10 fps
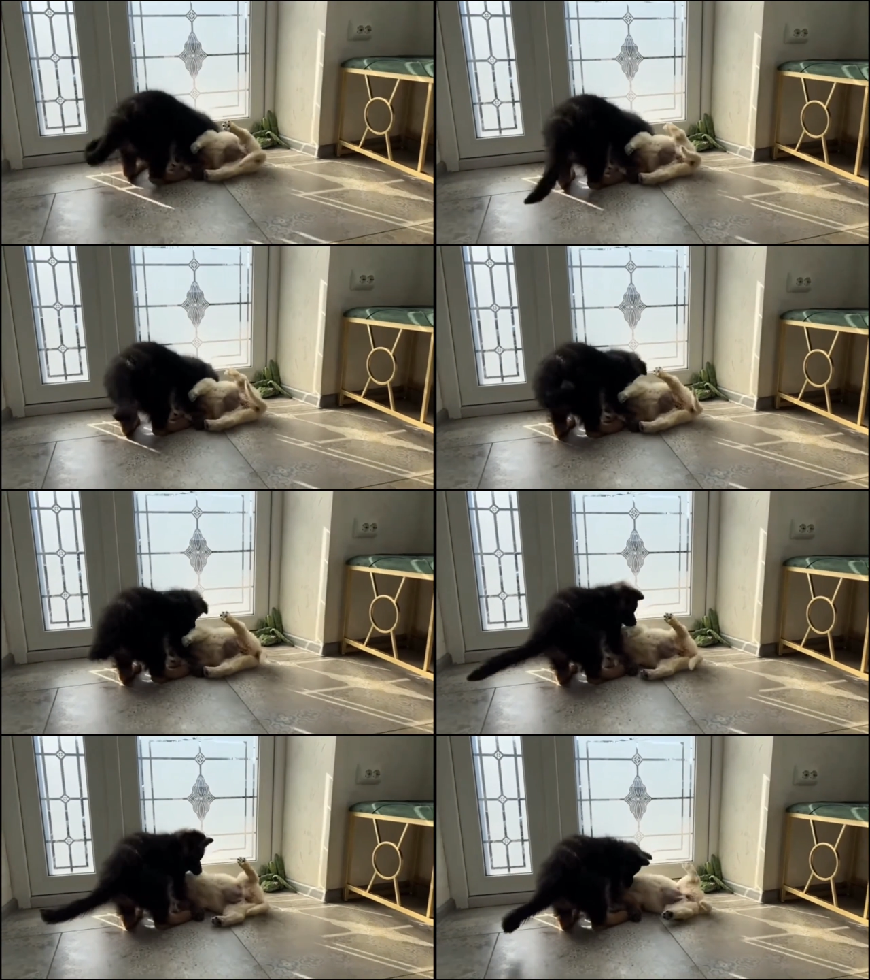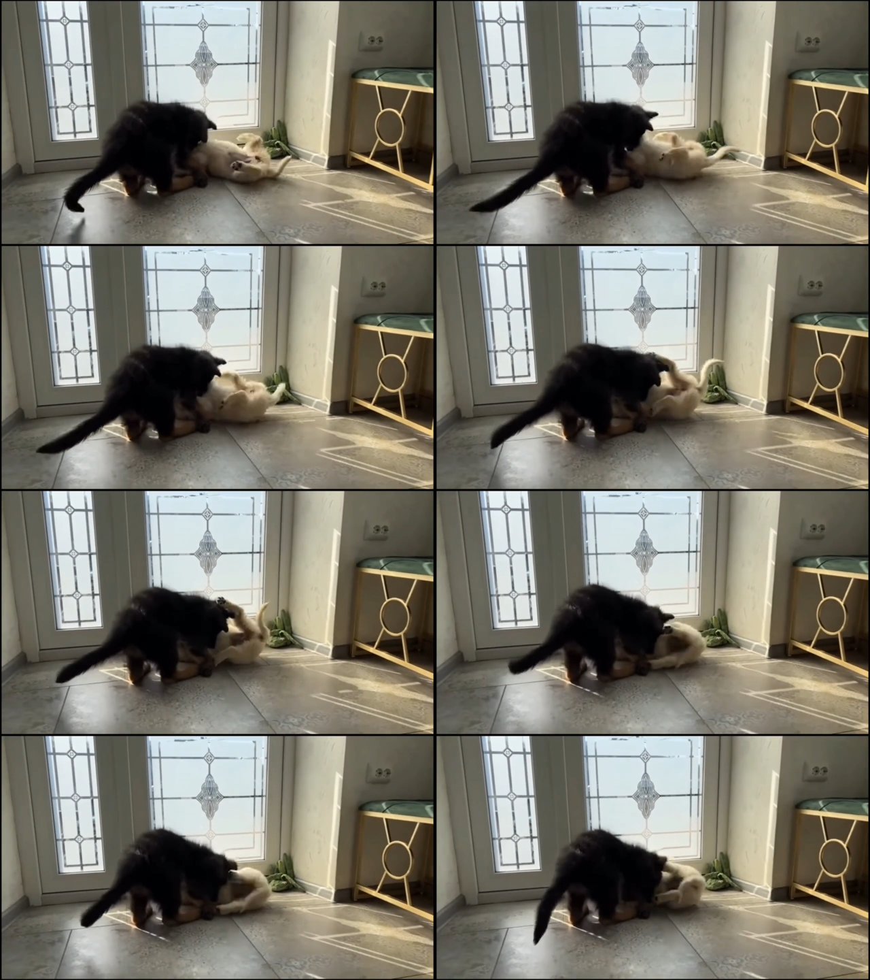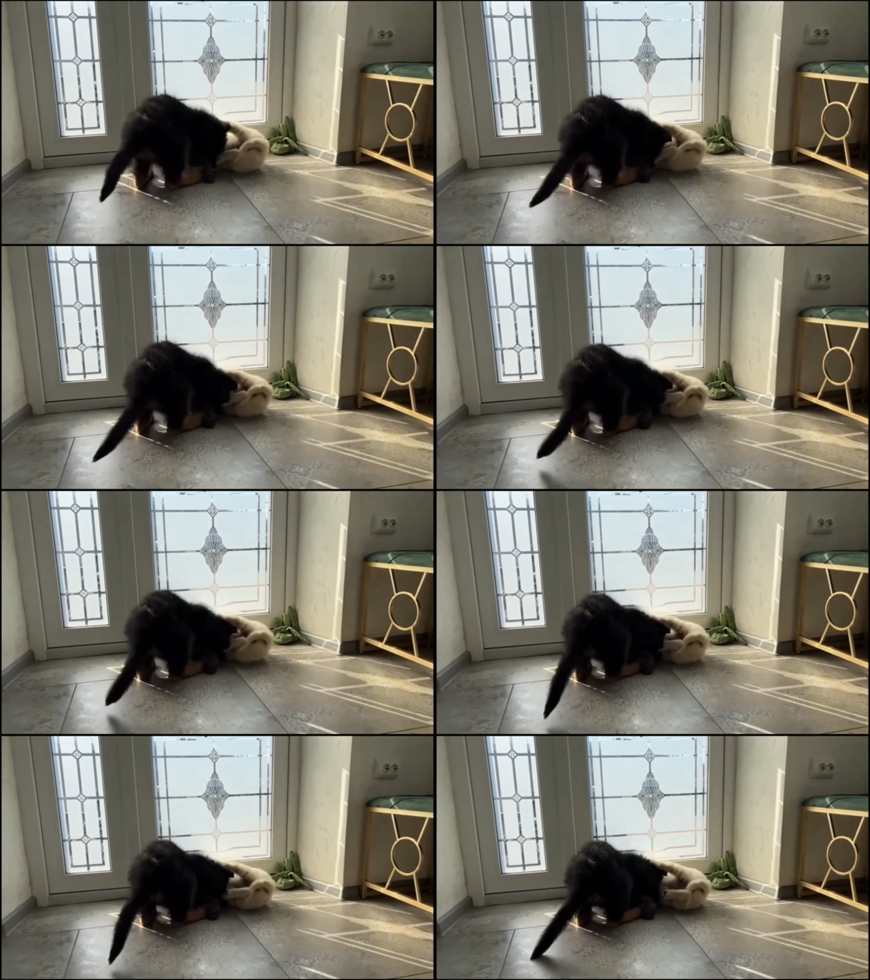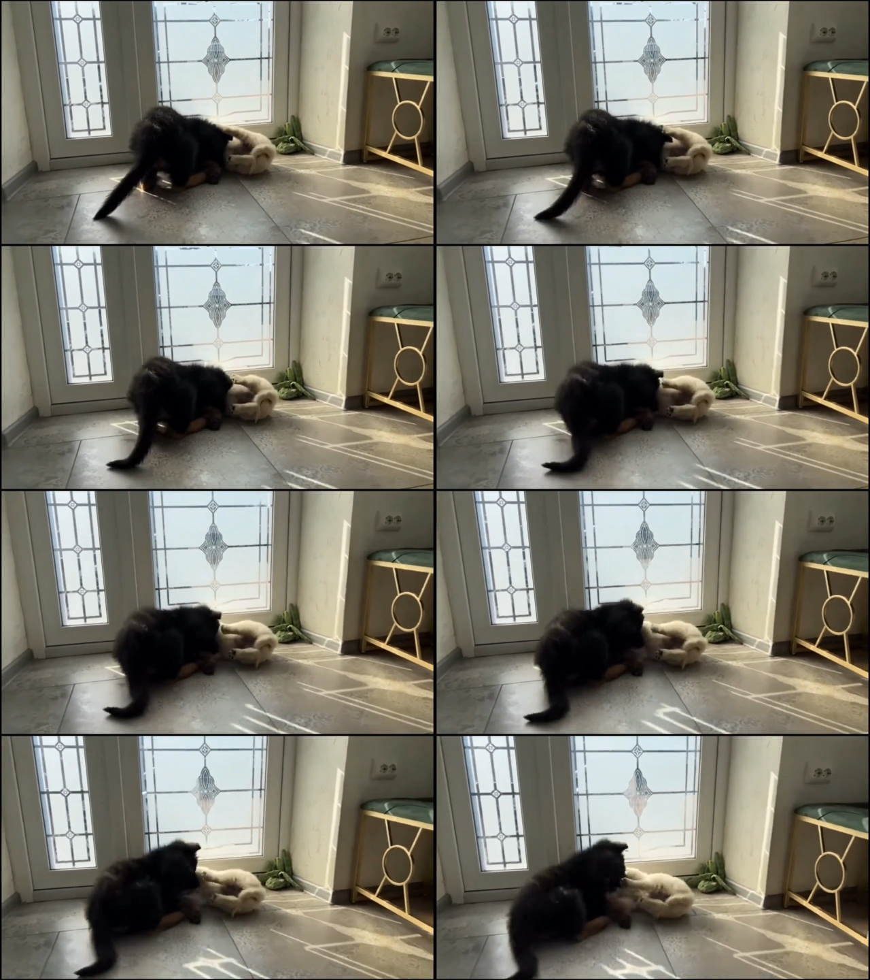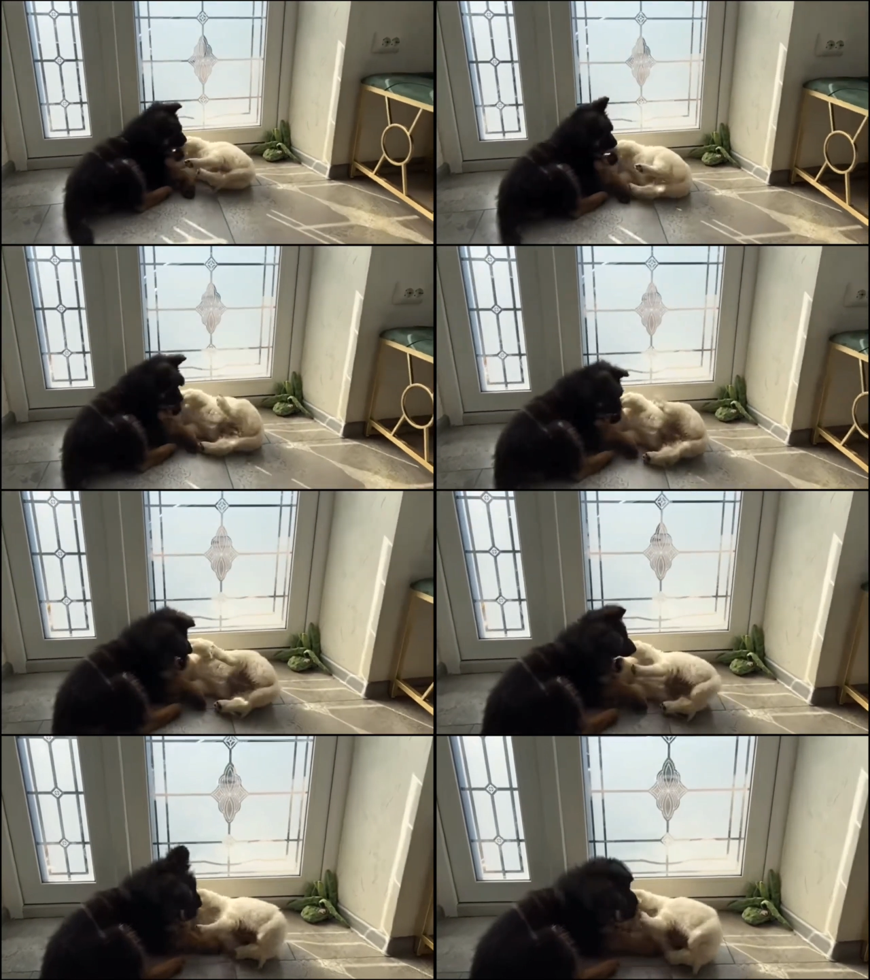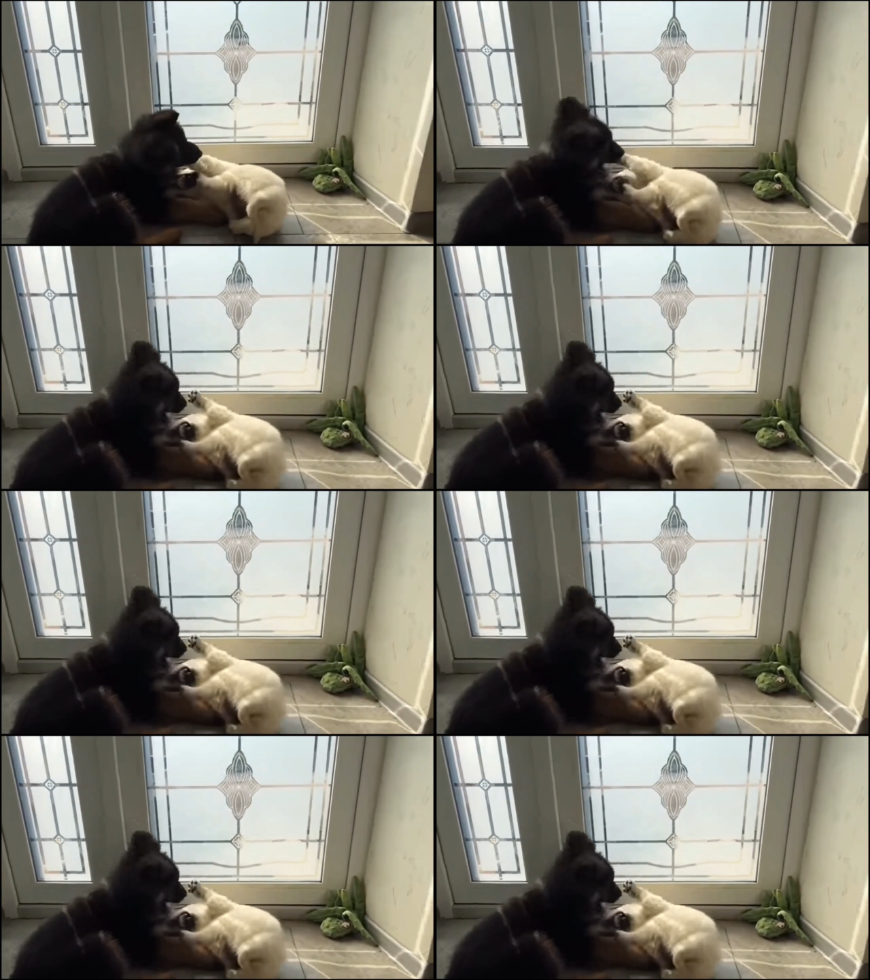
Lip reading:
No face is visible, so there are no lips to read.